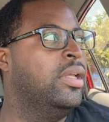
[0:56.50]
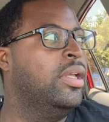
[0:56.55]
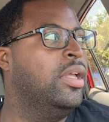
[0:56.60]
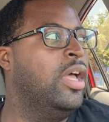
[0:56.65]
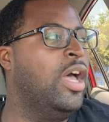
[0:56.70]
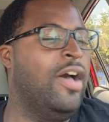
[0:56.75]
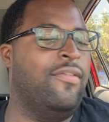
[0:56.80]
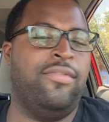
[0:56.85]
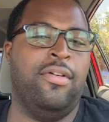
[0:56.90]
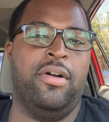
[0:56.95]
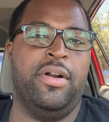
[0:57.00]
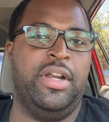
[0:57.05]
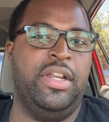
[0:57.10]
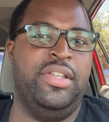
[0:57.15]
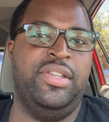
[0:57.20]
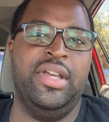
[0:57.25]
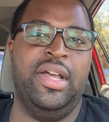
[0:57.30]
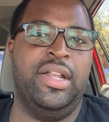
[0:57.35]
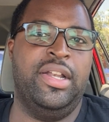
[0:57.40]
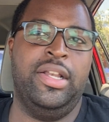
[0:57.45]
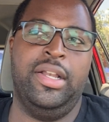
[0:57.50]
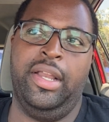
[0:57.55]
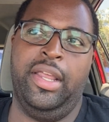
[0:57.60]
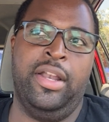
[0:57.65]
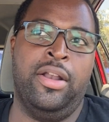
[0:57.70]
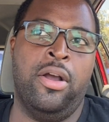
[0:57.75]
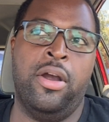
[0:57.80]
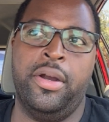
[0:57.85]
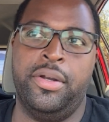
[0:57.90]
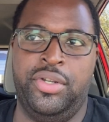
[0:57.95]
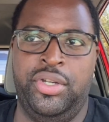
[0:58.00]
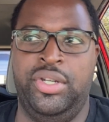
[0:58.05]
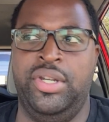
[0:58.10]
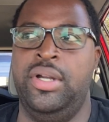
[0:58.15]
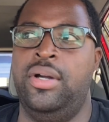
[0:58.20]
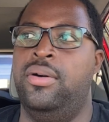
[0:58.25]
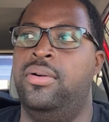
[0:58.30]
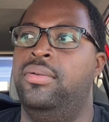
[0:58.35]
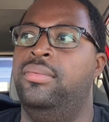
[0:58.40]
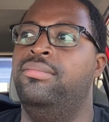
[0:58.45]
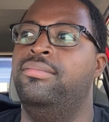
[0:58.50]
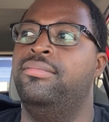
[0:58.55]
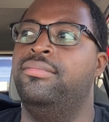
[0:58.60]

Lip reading: I've already done an art show